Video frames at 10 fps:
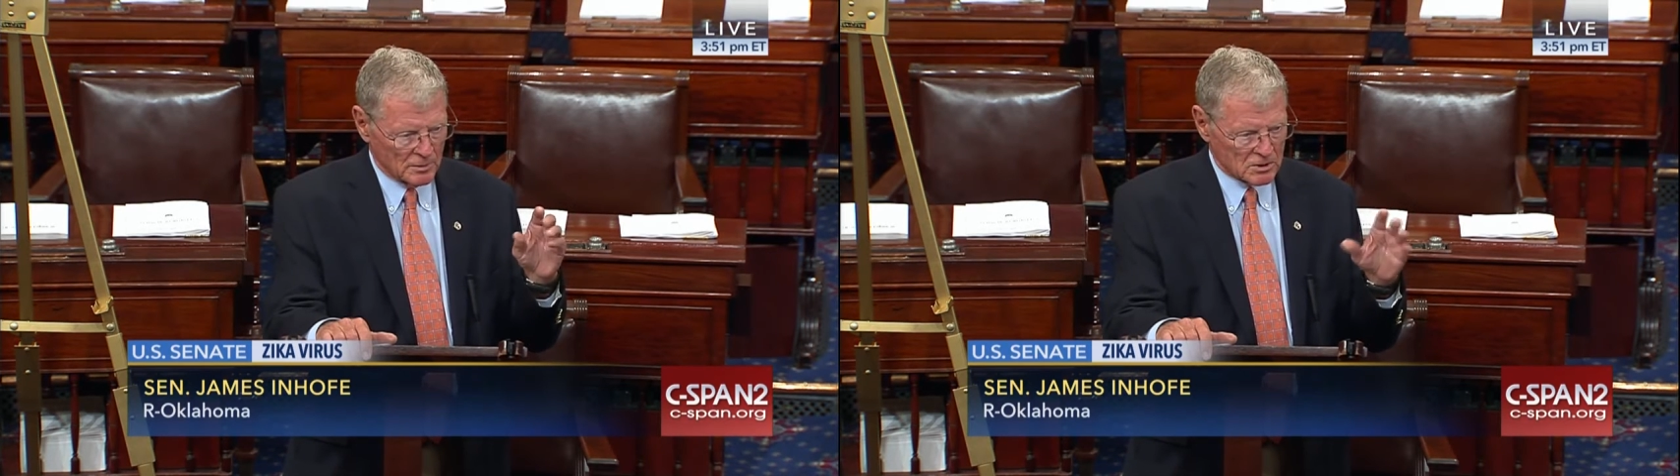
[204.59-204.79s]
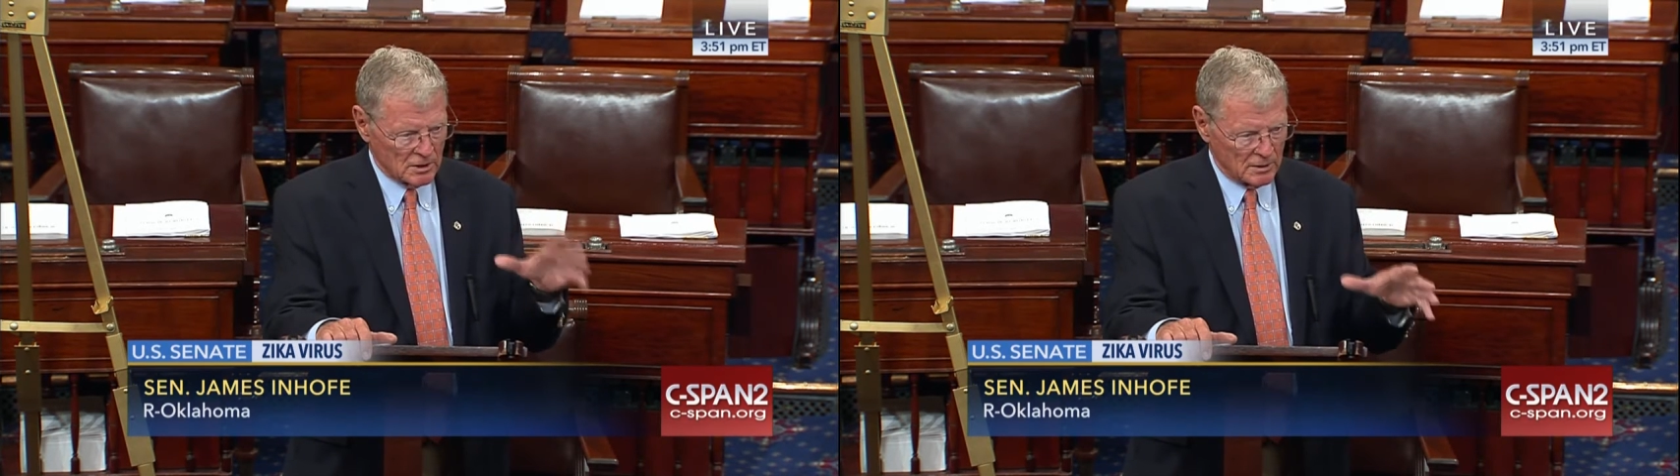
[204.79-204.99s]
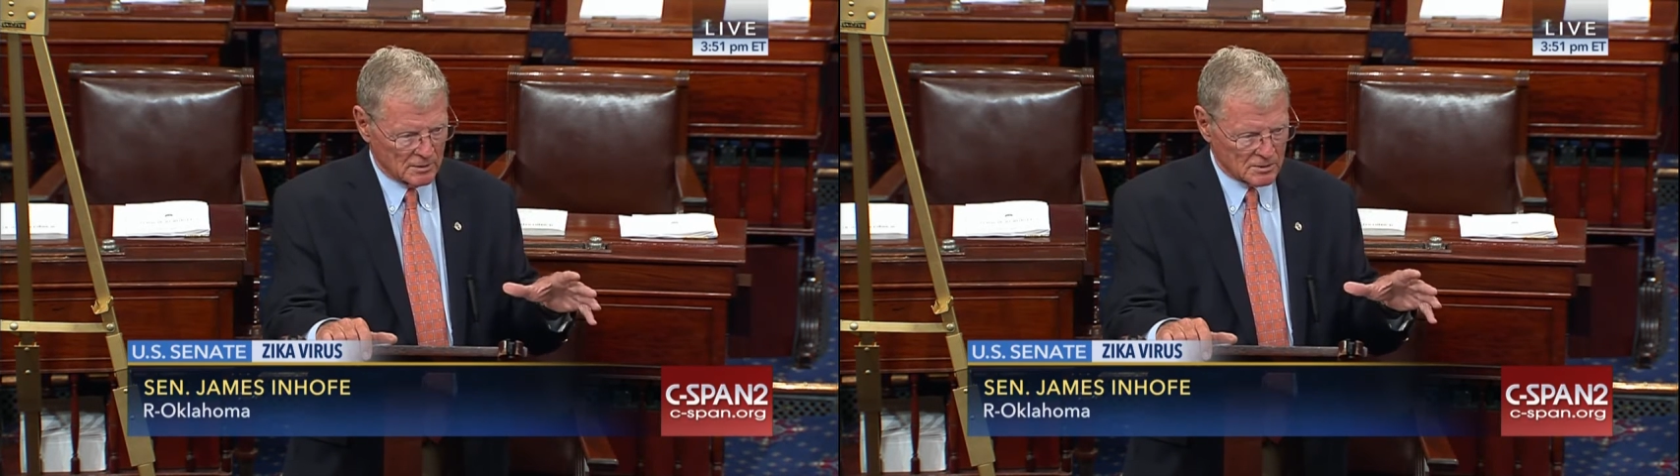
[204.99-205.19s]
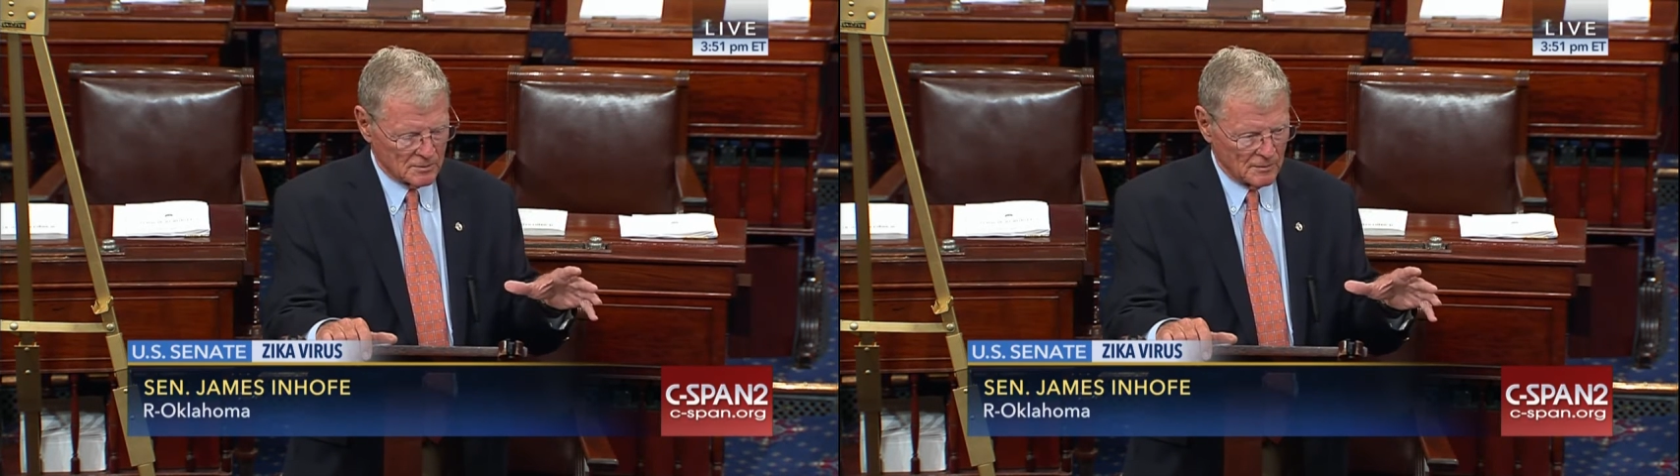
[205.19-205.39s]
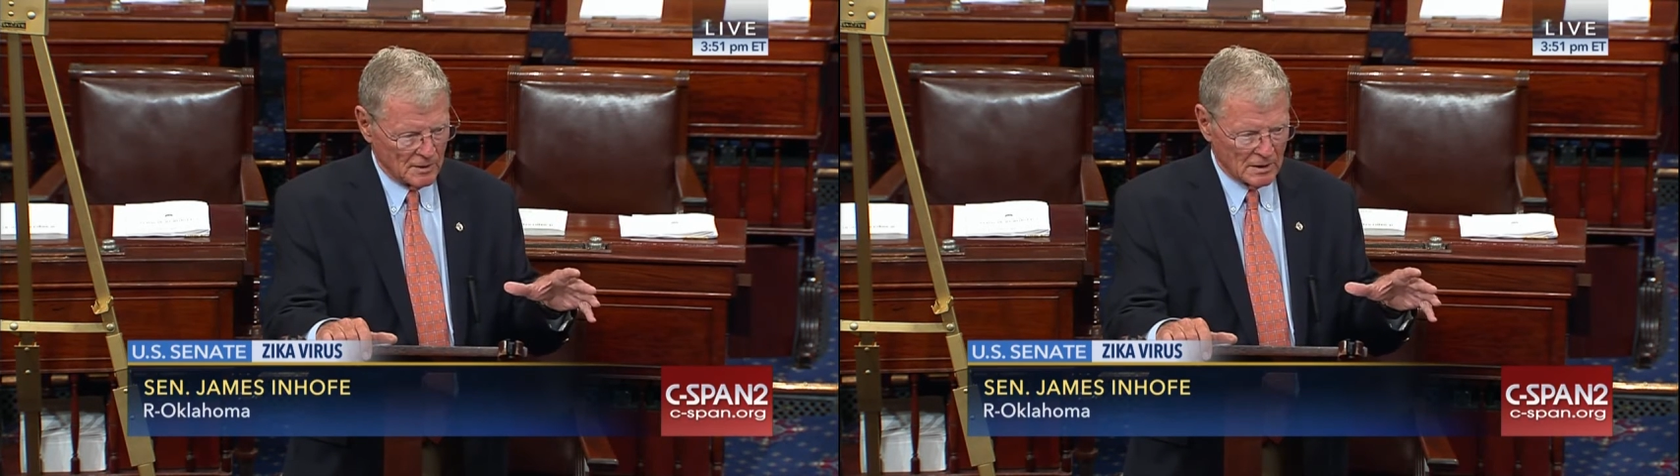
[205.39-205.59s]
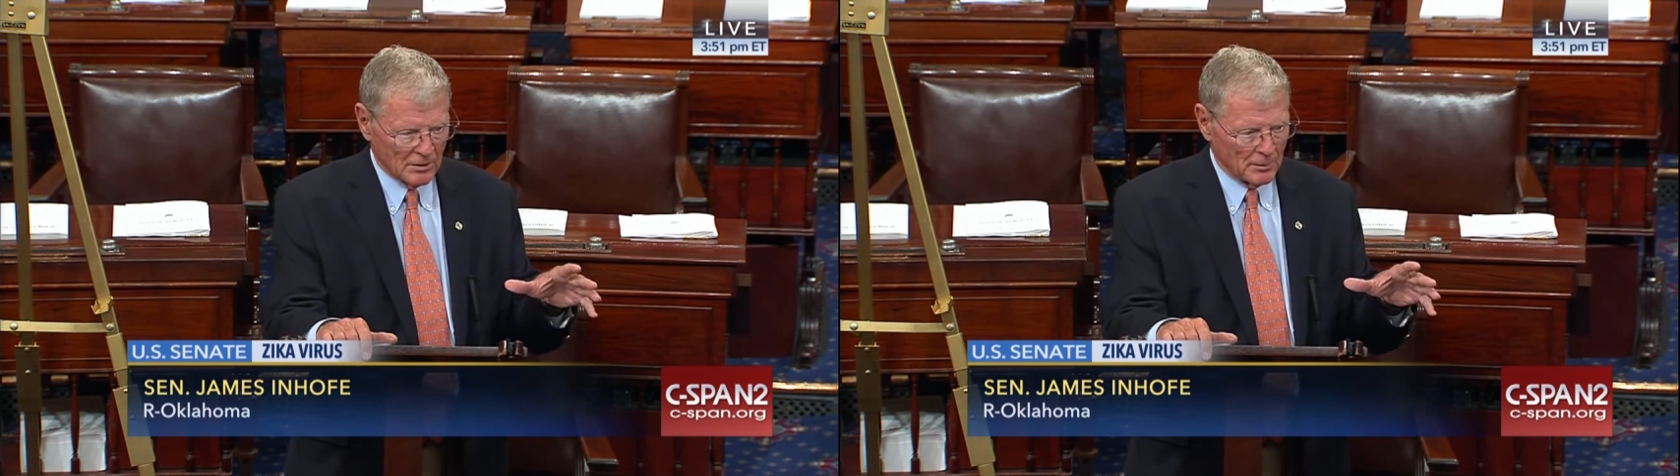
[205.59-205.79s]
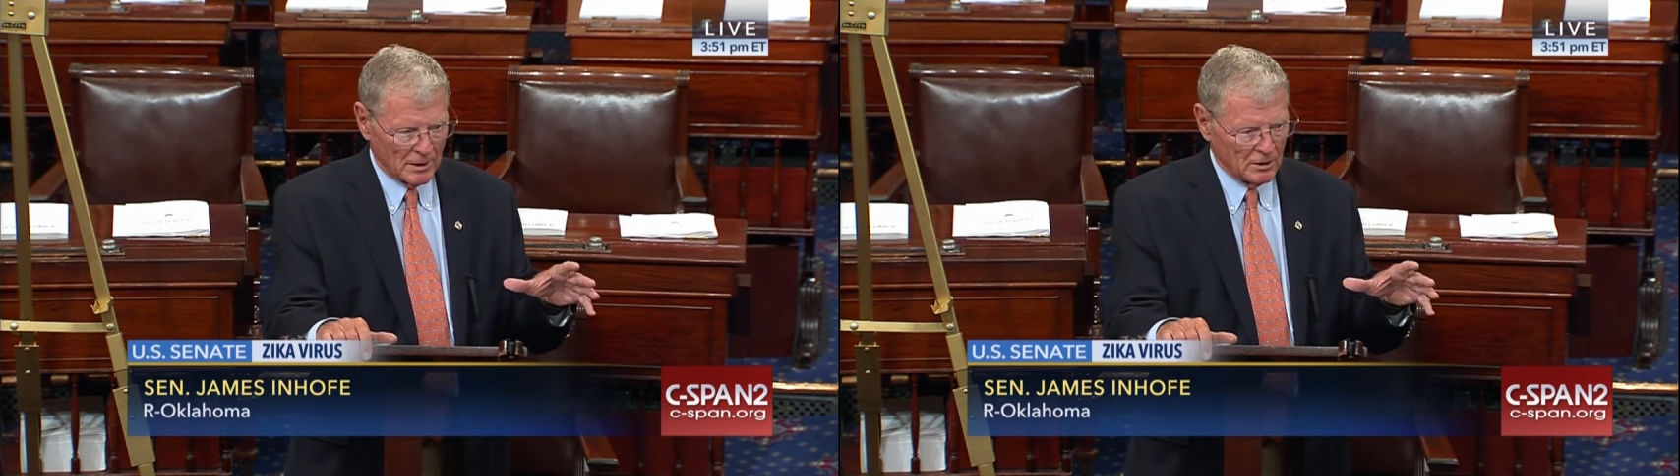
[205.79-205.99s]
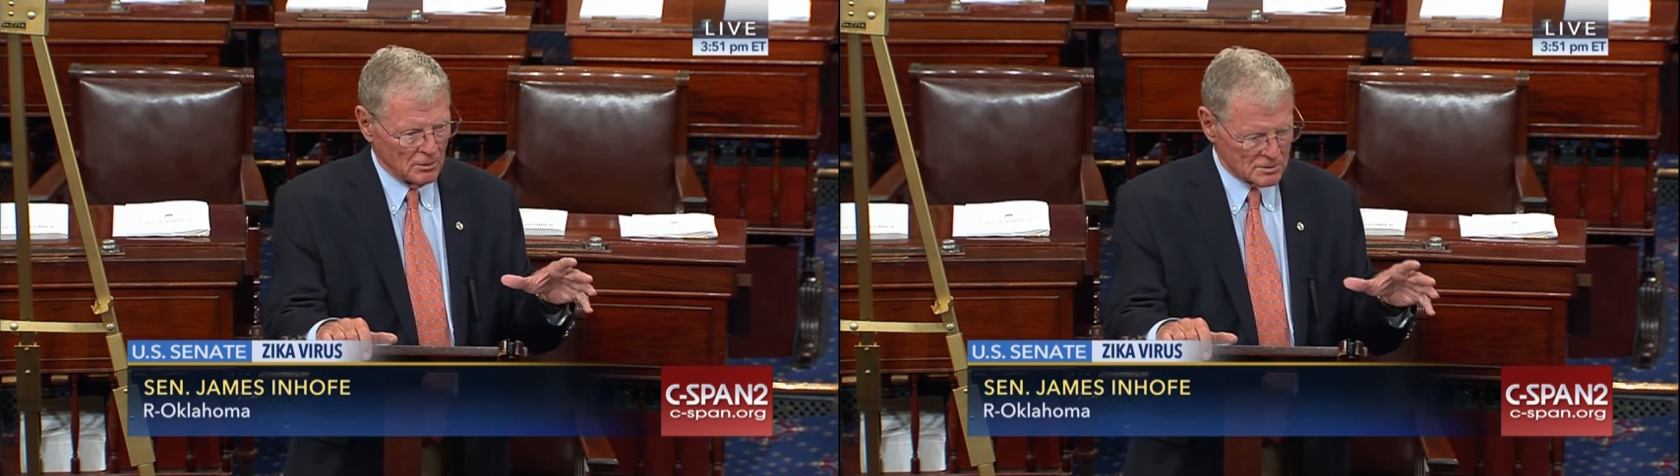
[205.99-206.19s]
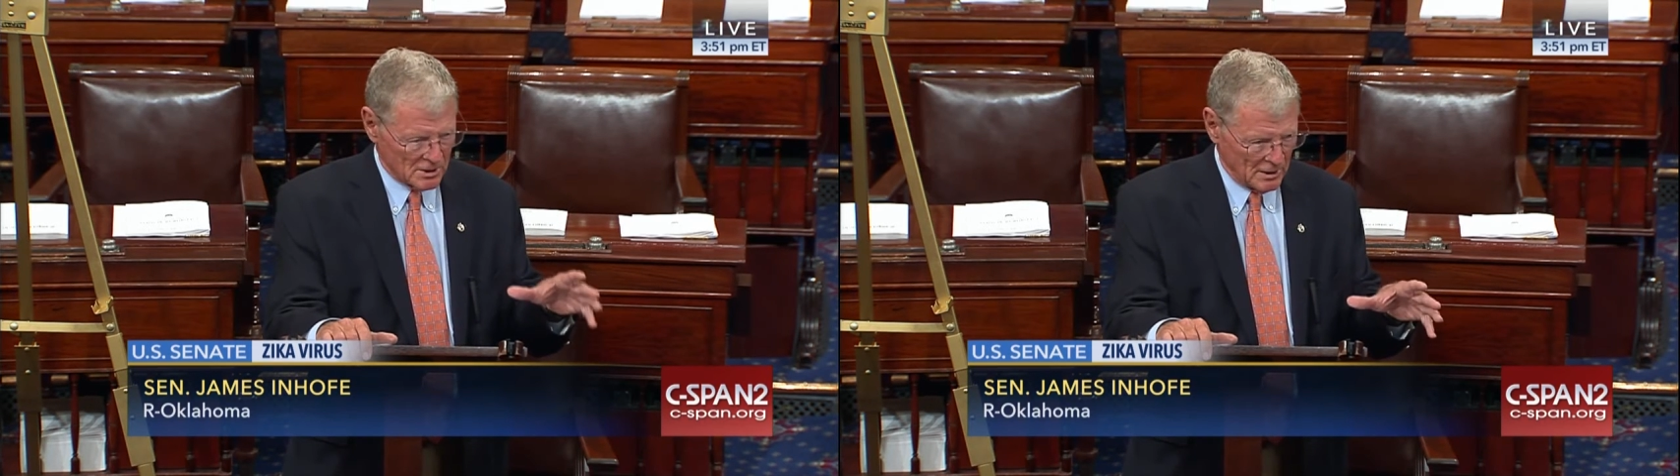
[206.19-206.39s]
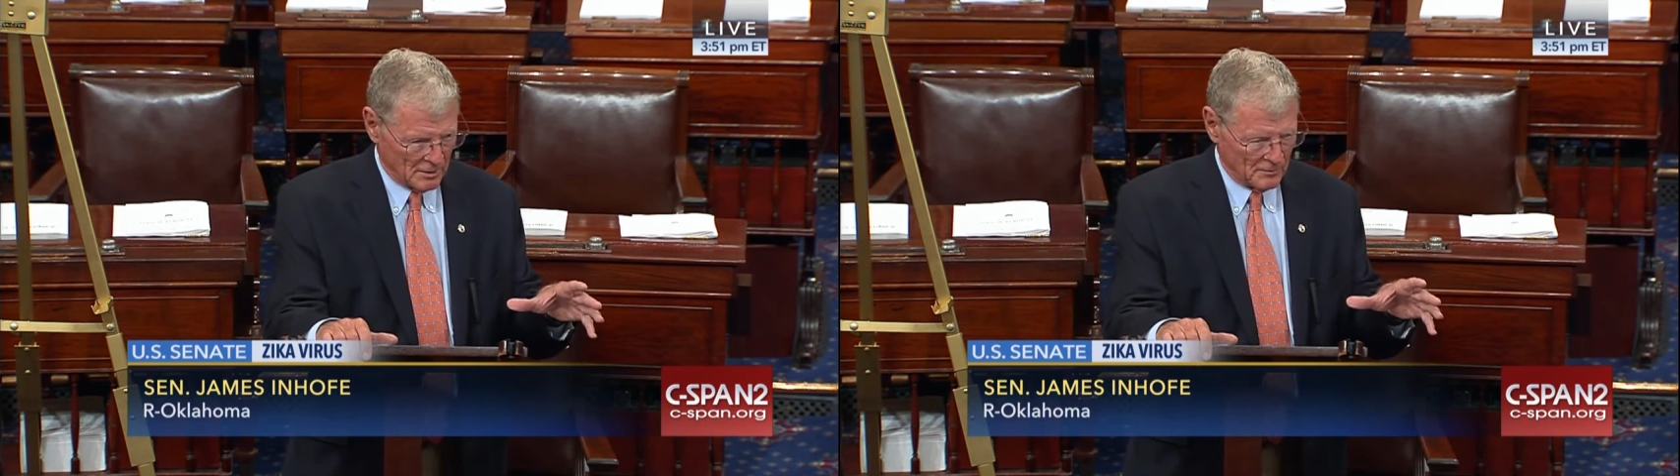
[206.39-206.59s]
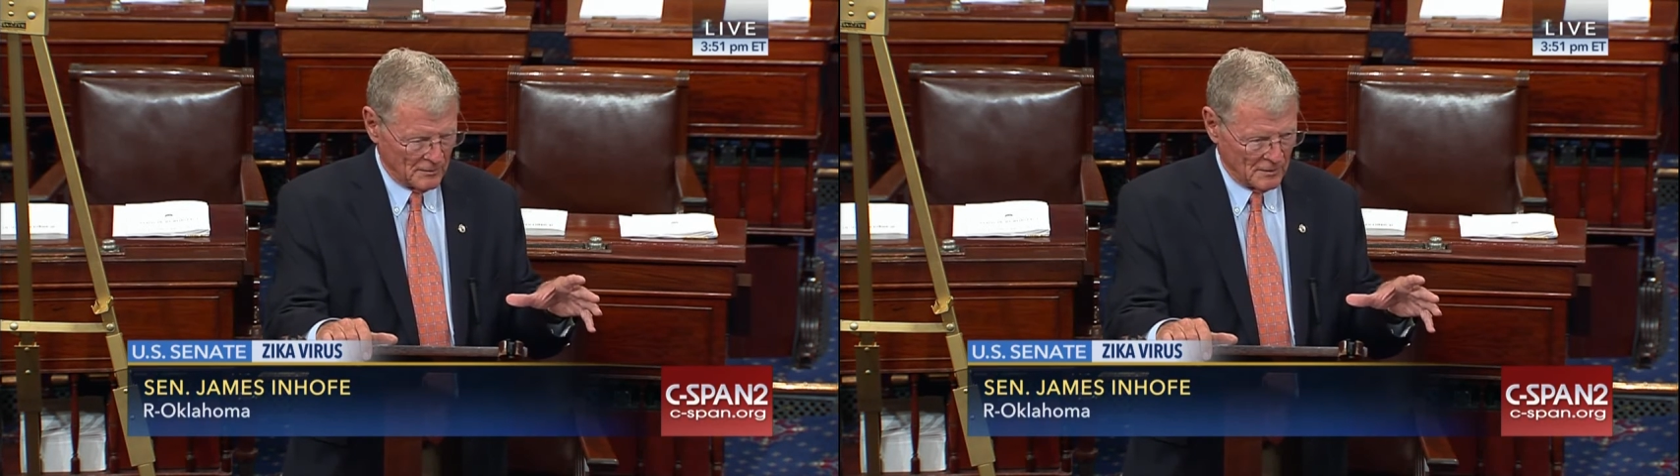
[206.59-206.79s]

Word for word: mosquitoes, and everybody knows that.